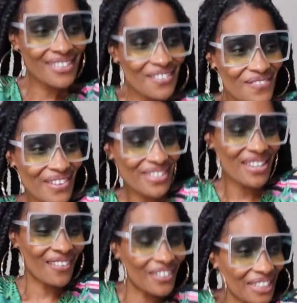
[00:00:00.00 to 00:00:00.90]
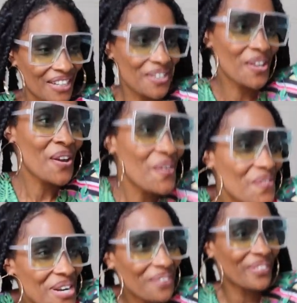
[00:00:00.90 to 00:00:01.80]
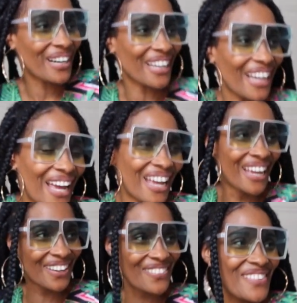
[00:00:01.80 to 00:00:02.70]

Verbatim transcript: Where we going? Where the party at?